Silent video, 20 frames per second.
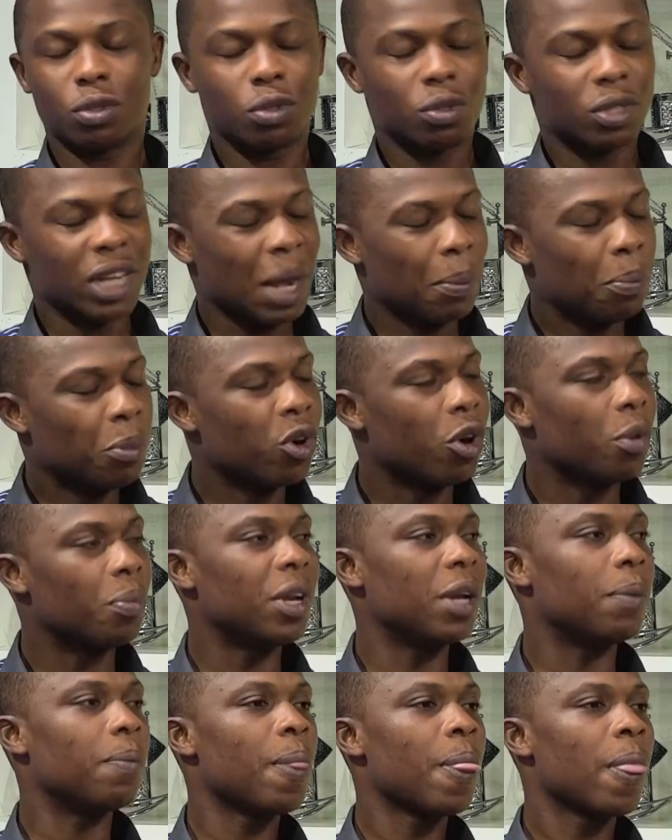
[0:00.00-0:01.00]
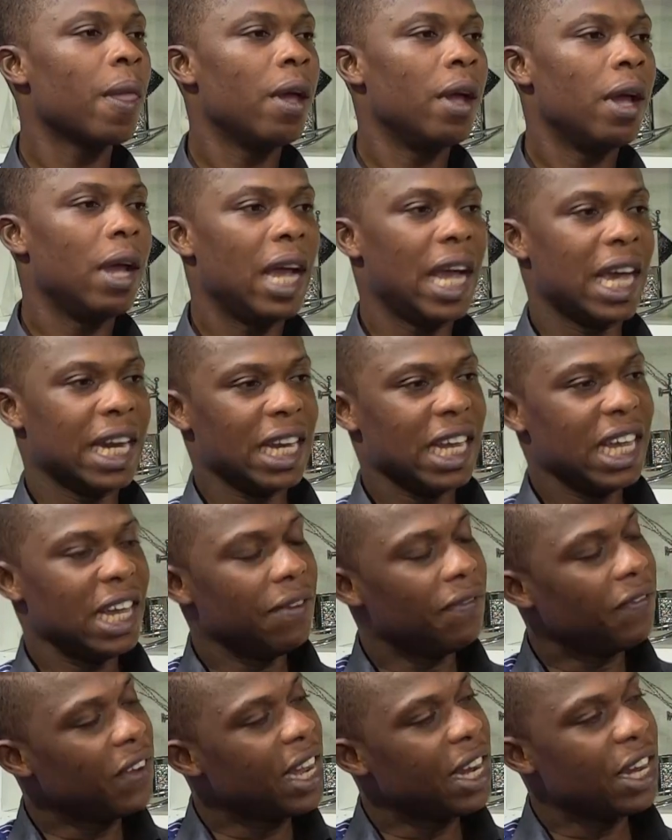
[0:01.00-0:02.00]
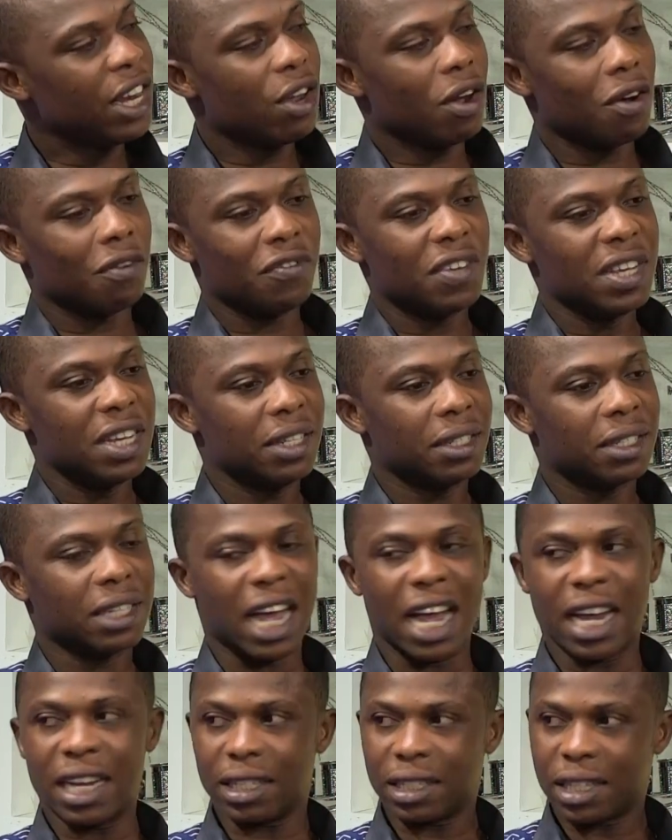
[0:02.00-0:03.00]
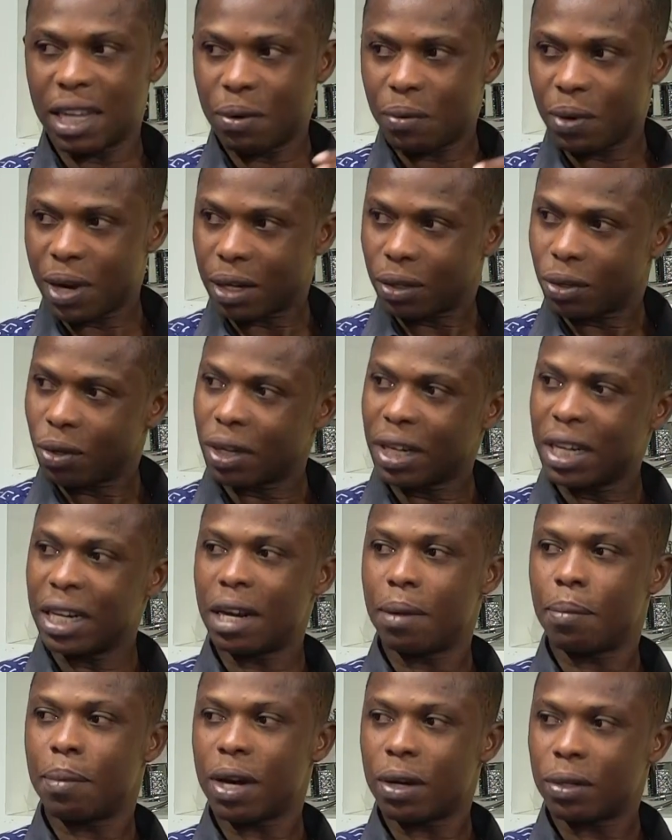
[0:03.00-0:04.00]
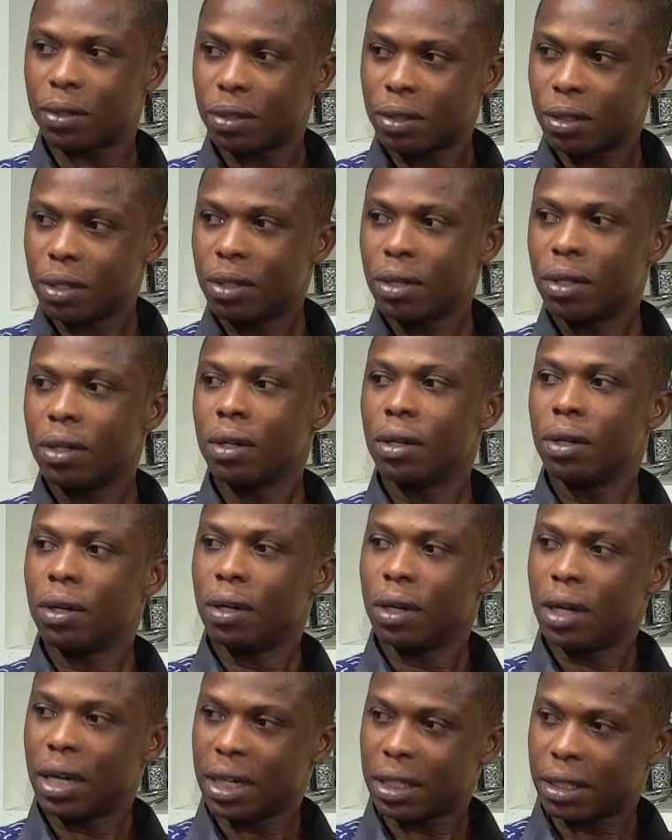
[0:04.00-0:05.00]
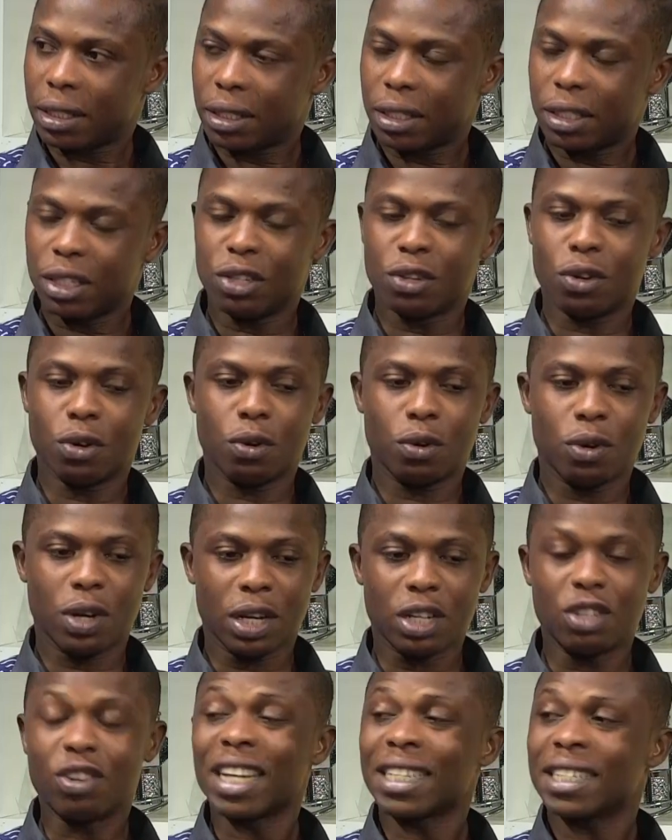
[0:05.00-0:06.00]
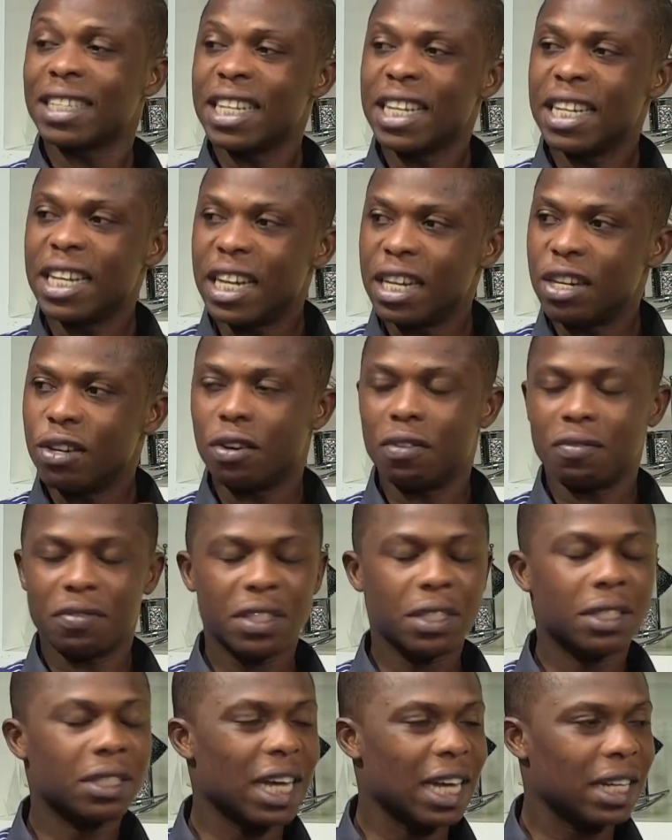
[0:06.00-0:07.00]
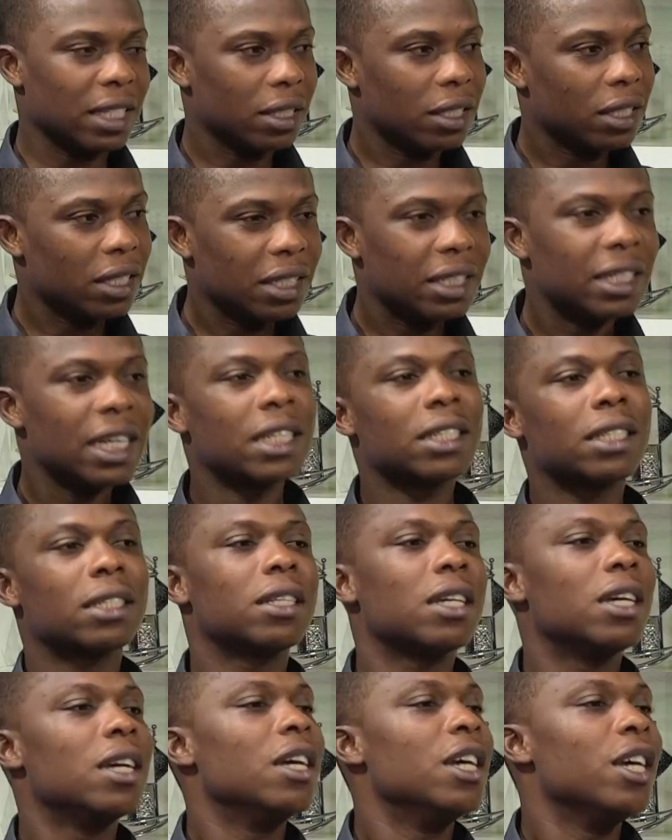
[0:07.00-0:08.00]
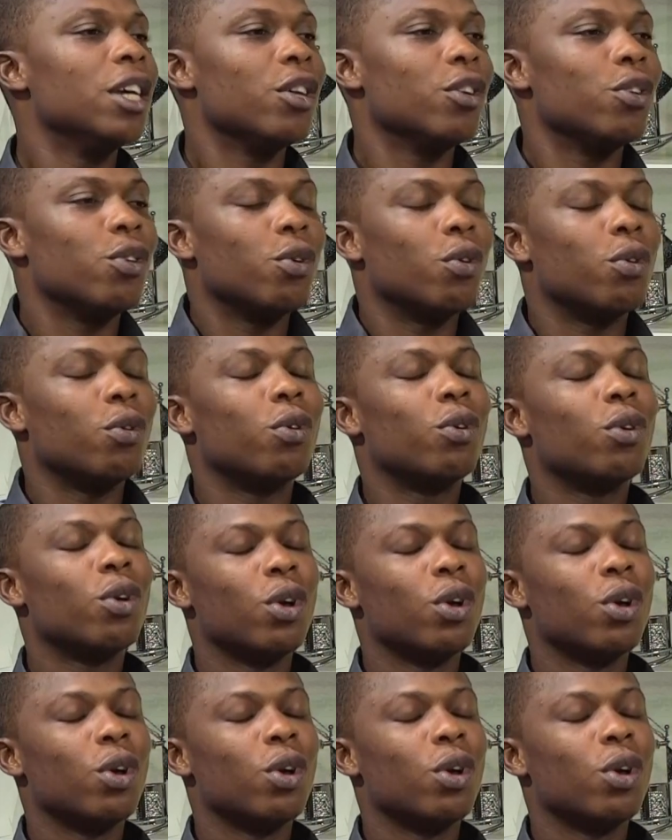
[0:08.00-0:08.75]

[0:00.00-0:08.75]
to that problem. And if any of these signs that we are talking about is, you know, you are seeing any of these signs, like just, you know,